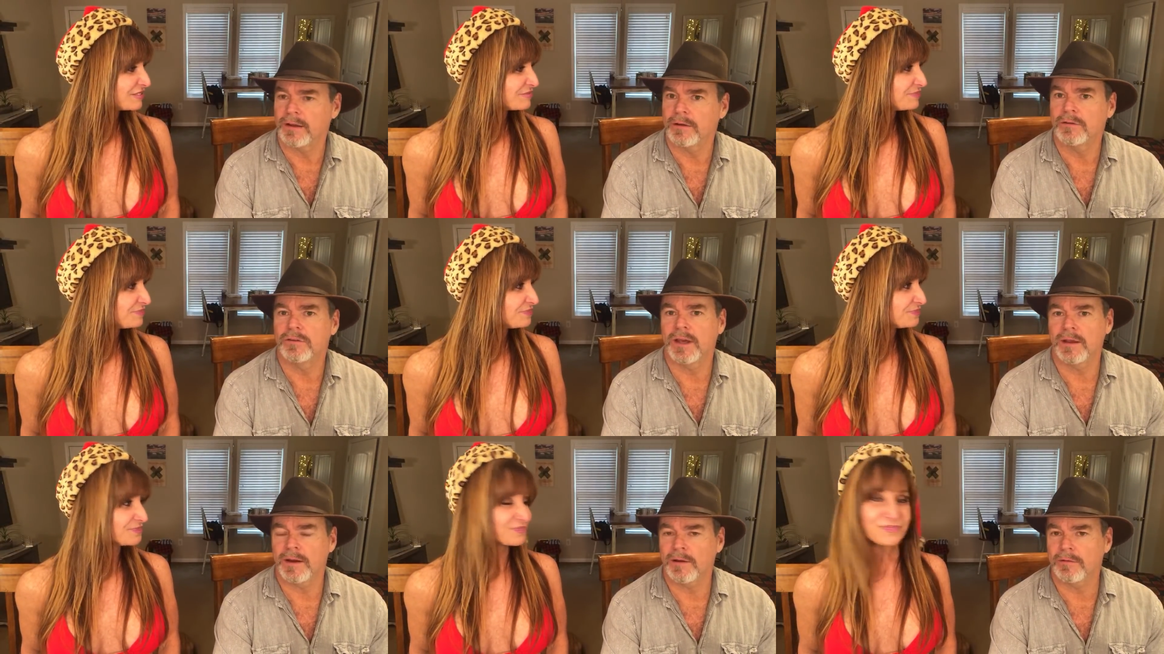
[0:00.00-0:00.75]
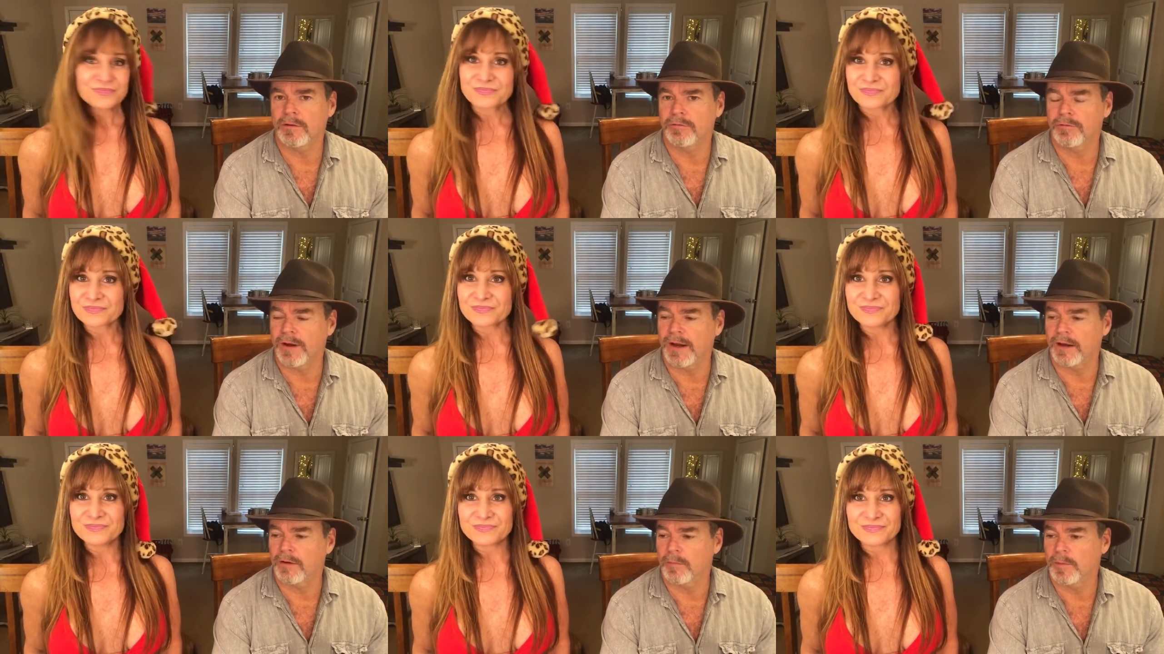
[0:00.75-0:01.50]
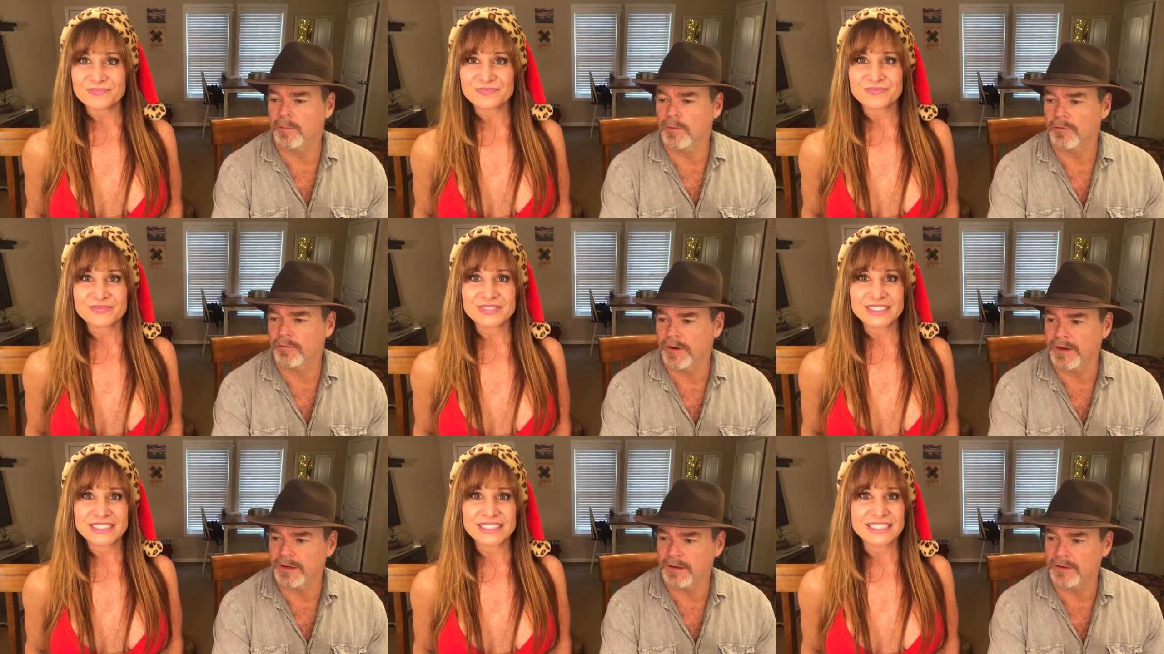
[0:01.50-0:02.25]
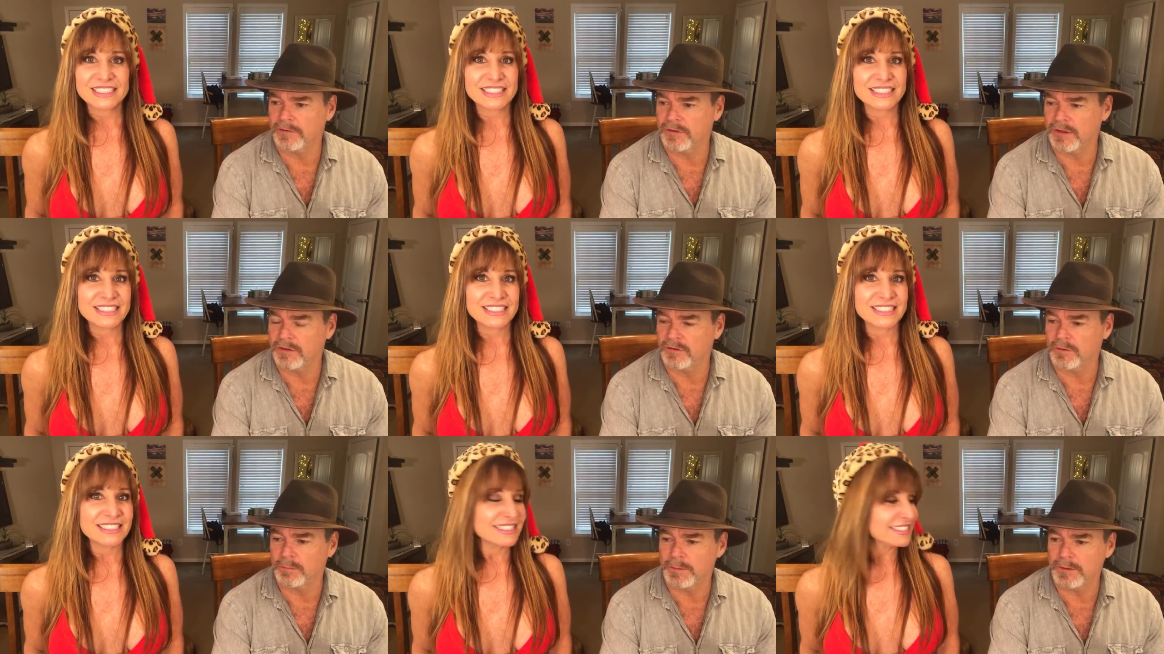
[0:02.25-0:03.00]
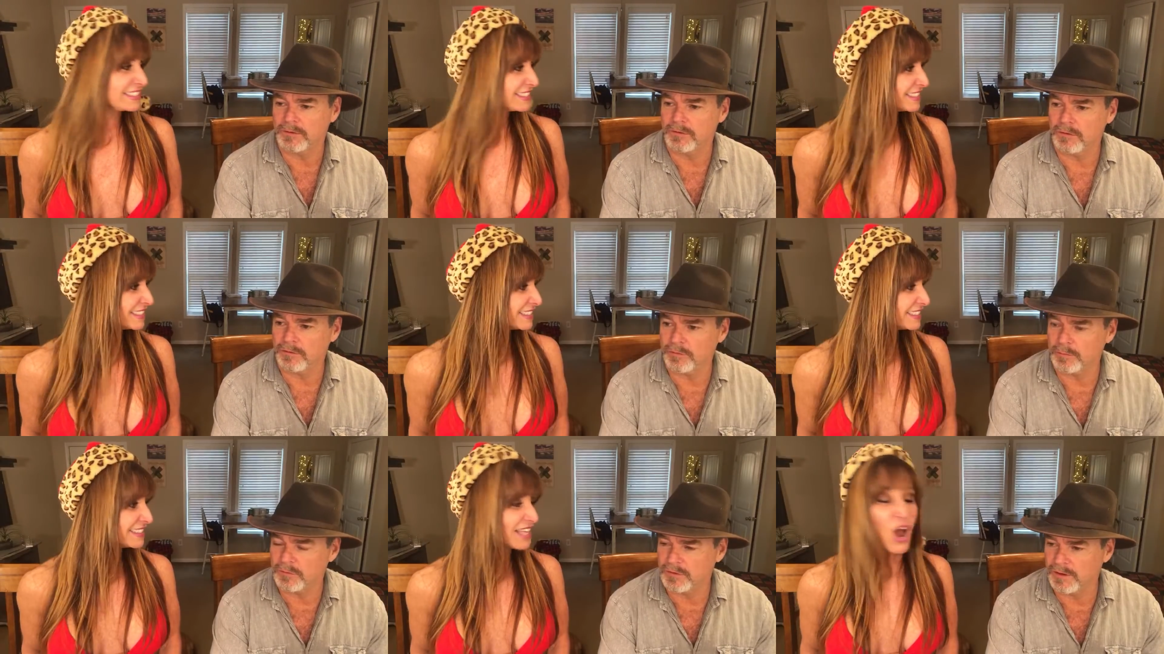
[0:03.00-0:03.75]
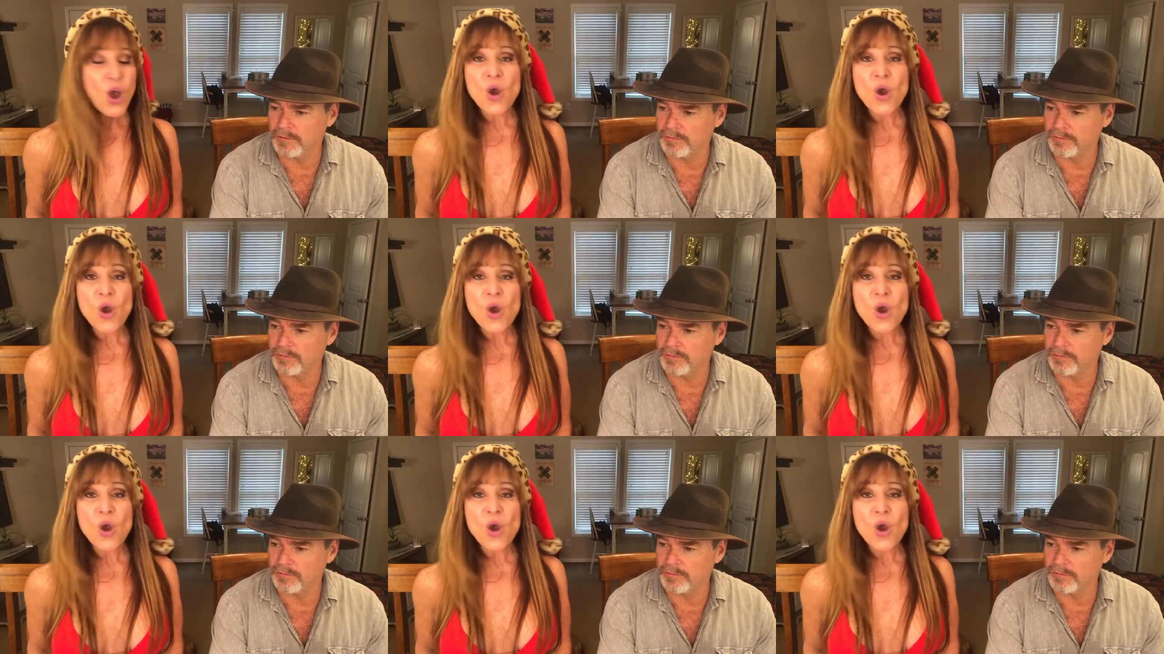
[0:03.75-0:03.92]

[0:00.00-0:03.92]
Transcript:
Speaker 1: Shout out to Frank. Remember, Frank sent us a picture of himself.